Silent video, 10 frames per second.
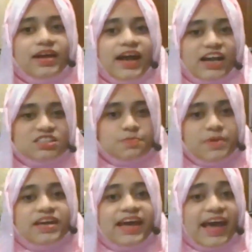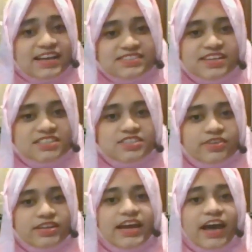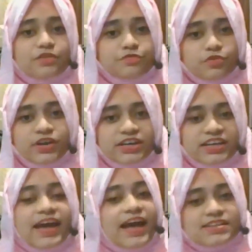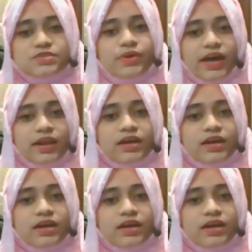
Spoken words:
and speak as naturally and fluently as you can.